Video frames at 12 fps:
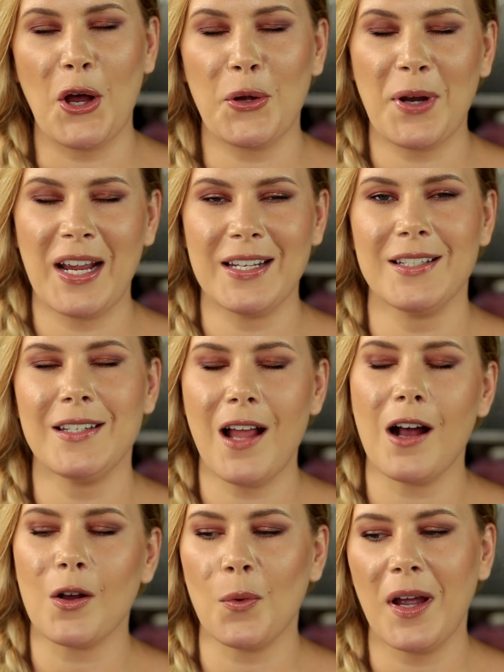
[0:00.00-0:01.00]
All right,
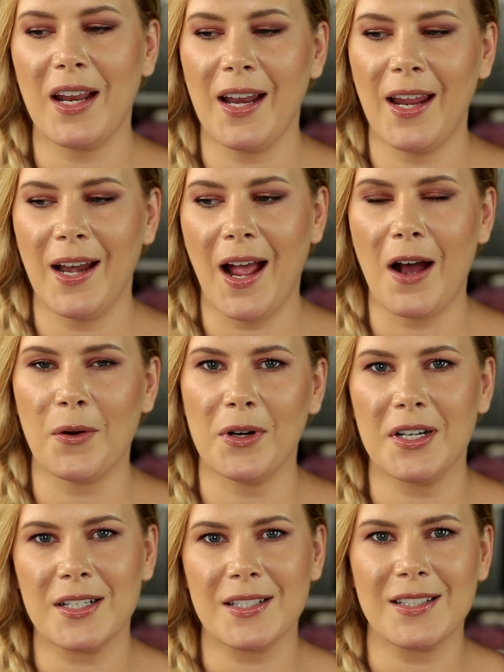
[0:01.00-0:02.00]
not quite 8
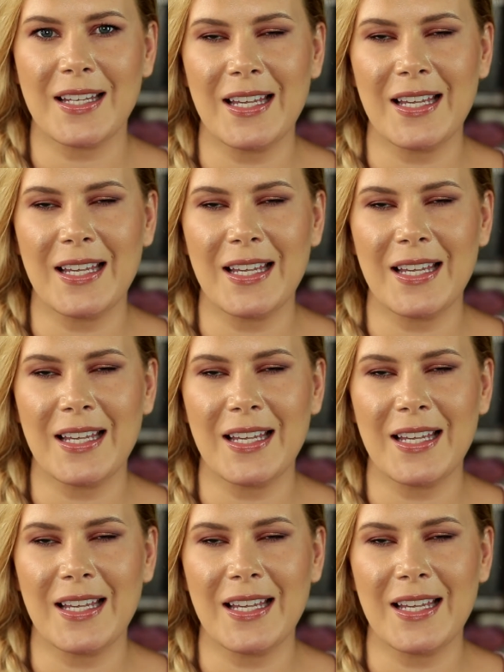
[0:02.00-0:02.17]
hours.